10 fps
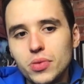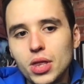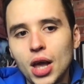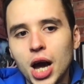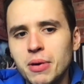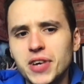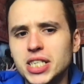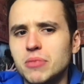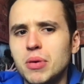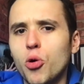I think
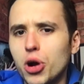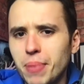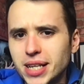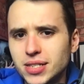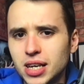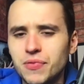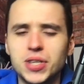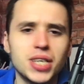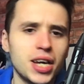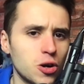it's going to be more competitive. The
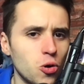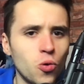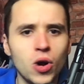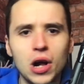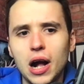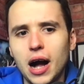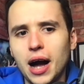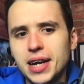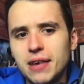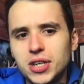Senegal
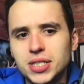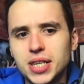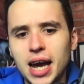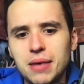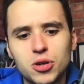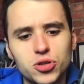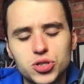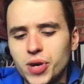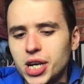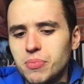Netherlands game got
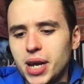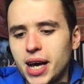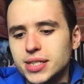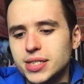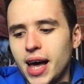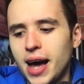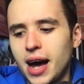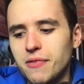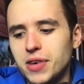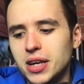some really good players there.
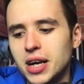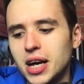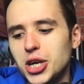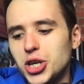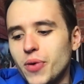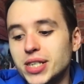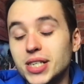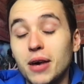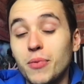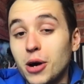I think
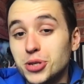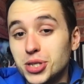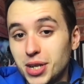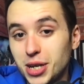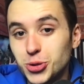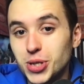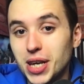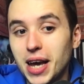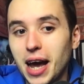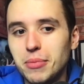USA Wales is an
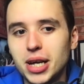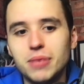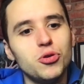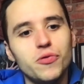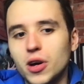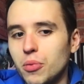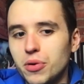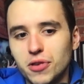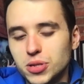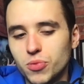interesting game, and then moving on,
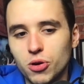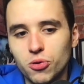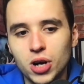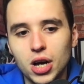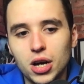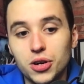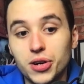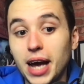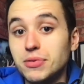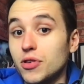we've got some real
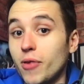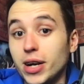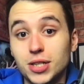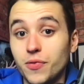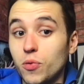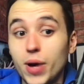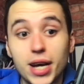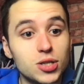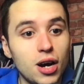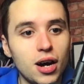good games for the rest of the
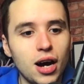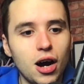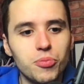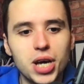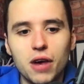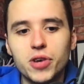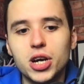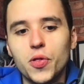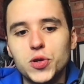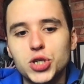week. So I'll be covering
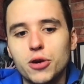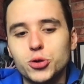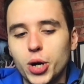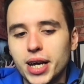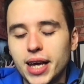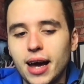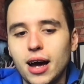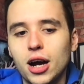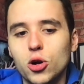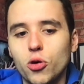it on the channel, trying to get
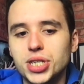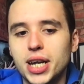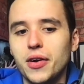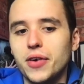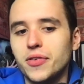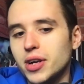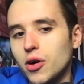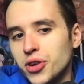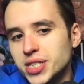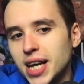content out
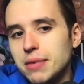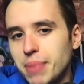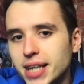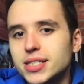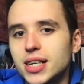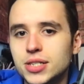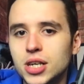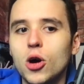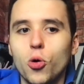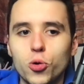on a daily basis,
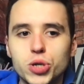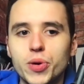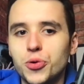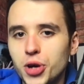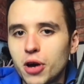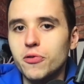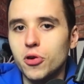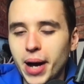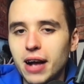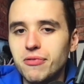also in audio
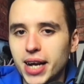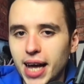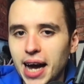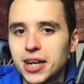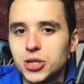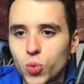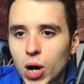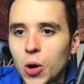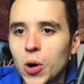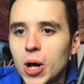format if I can as
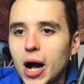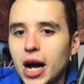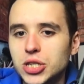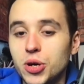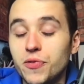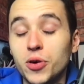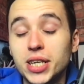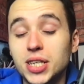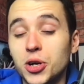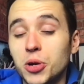well. So if you're
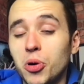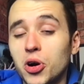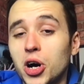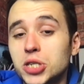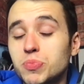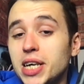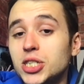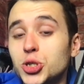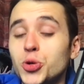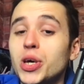listening on the podcast,
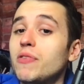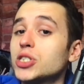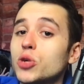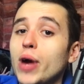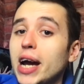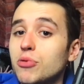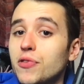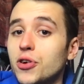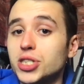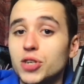please do give us a rate and
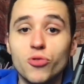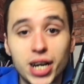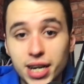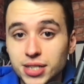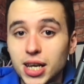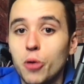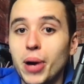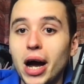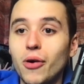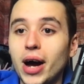review, because it really does
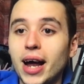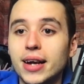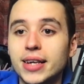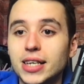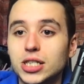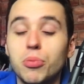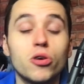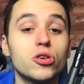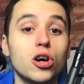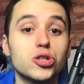help out and gets the
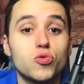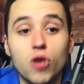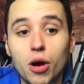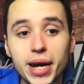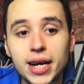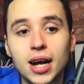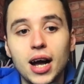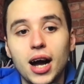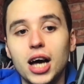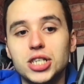podcast growing.
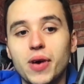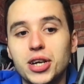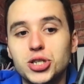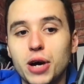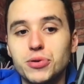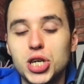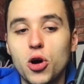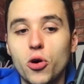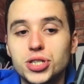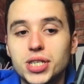Surrounding Chelsea
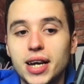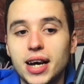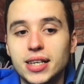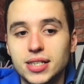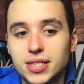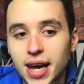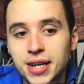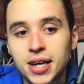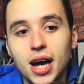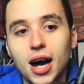content, as I
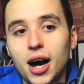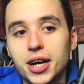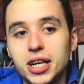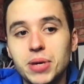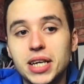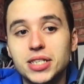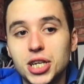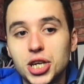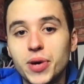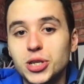said, going to be
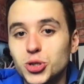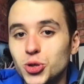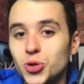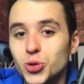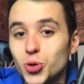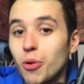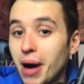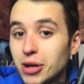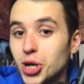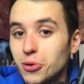continuing to talk
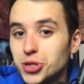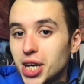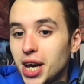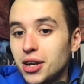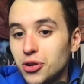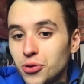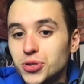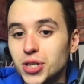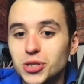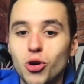about Chelsea and the
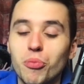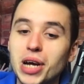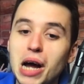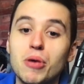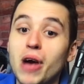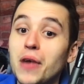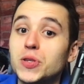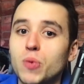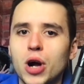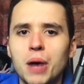news that's cropping up around
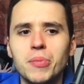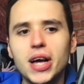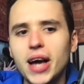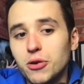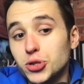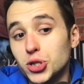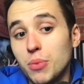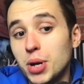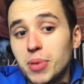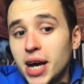this World Cup, and also
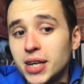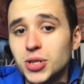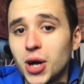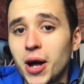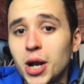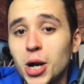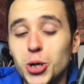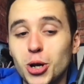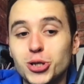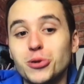some of the players that
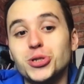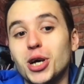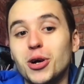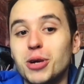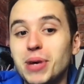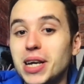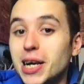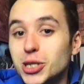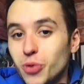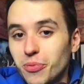Chelsea are going to be
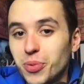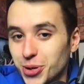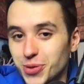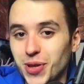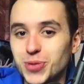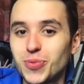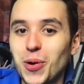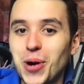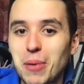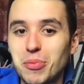linked with because of this
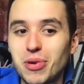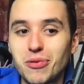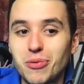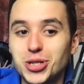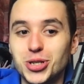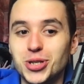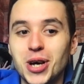World Cup, and whether we should